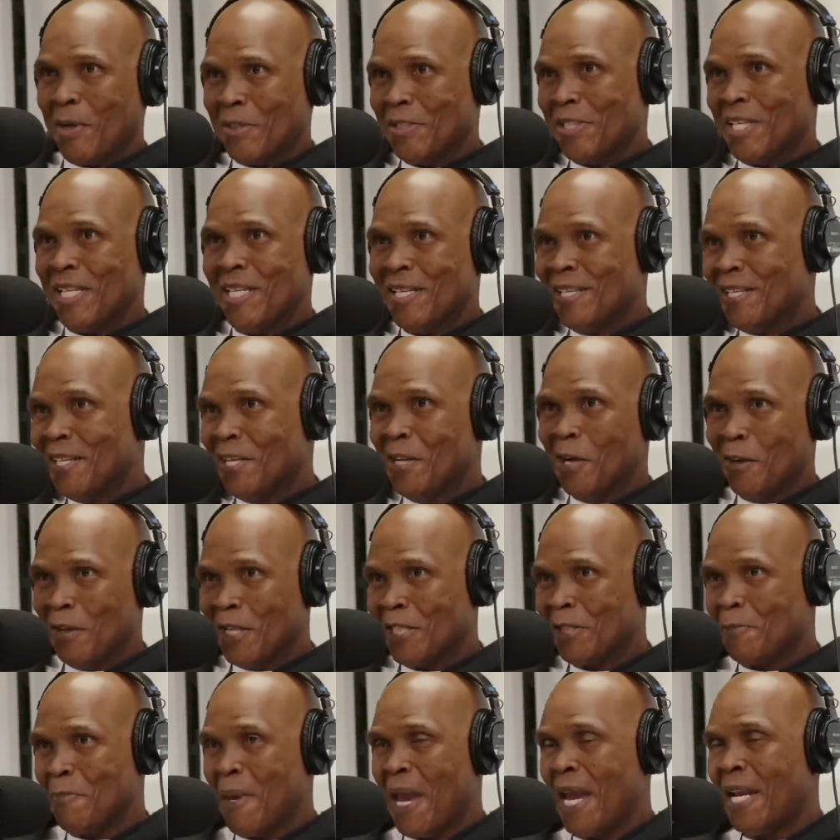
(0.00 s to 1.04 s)
person, you know,
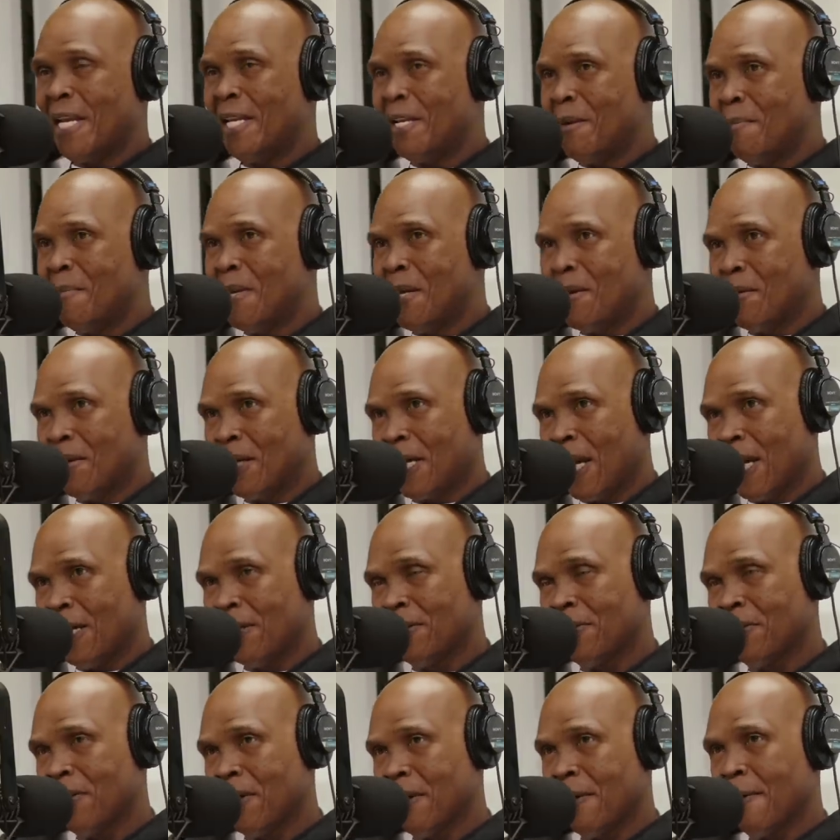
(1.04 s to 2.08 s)
this man in the mirror kind of no, thing.